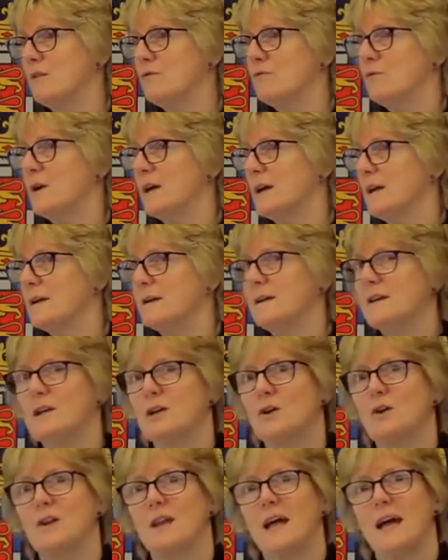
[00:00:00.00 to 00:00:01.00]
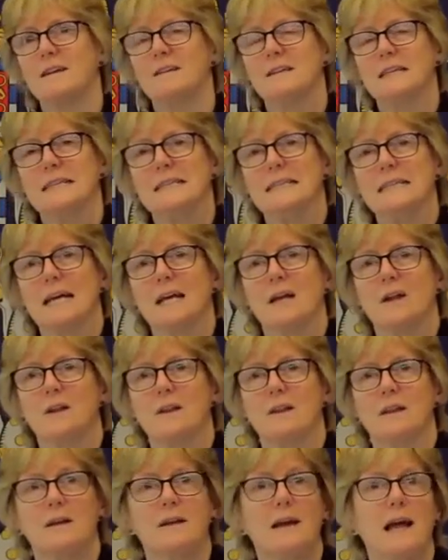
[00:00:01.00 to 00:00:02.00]
if we look at that in the
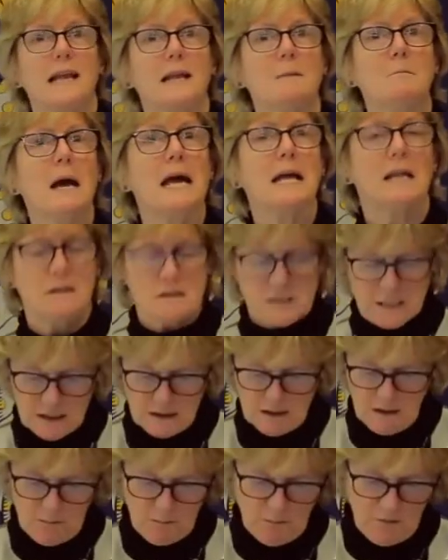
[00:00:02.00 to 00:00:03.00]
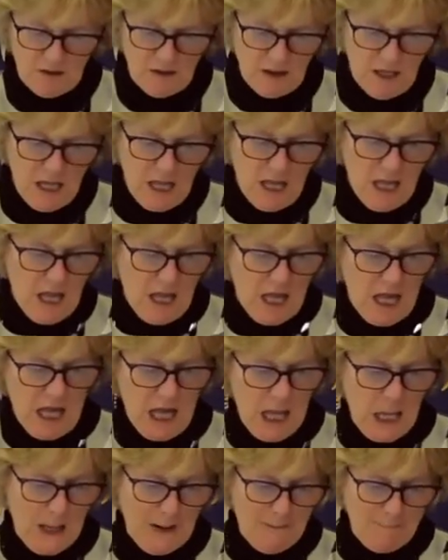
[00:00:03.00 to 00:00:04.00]
Daily Mail terms,
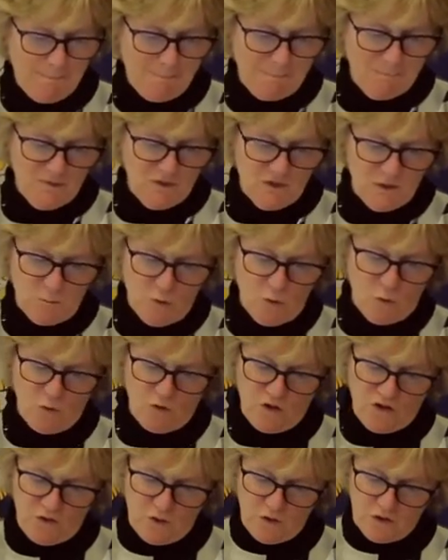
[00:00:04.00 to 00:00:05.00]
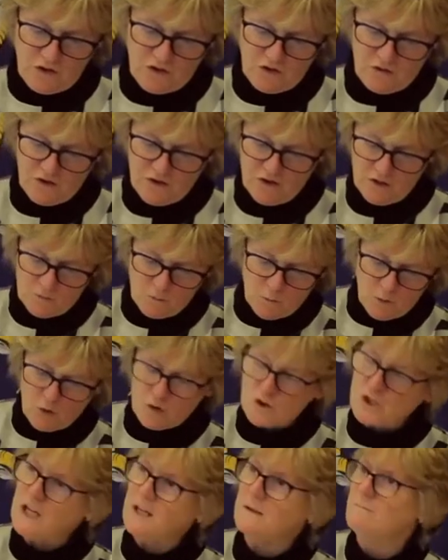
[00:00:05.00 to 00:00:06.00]
the more sewage there is in
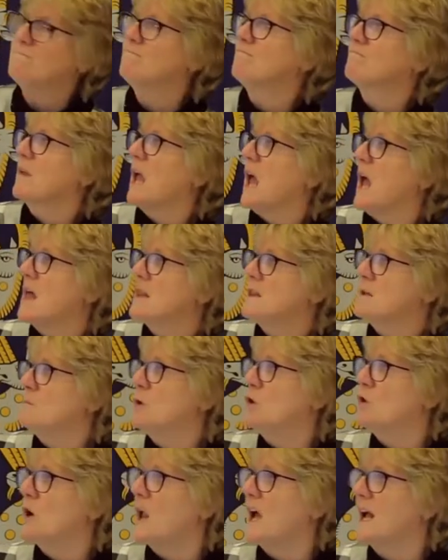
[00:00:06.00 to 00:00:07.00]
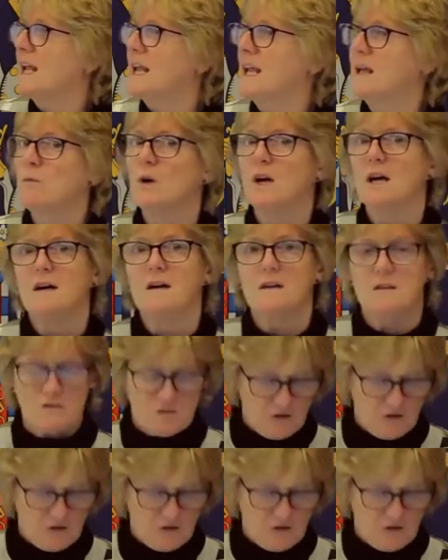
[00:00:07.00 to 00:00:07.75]
water, the more likely we are